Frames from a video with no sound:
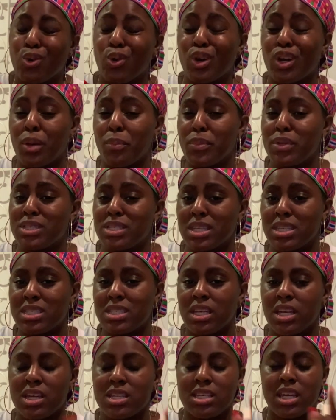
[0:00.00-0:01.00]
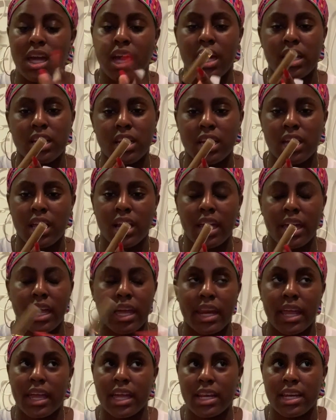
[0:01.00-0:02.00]
or number 16, because they kind of look alike,
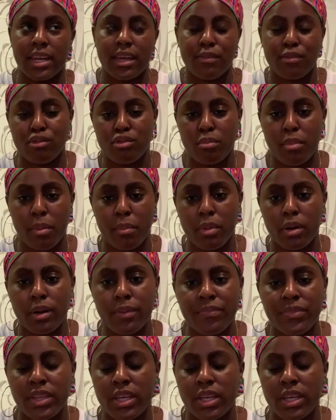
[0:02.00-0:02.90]
and I can never remember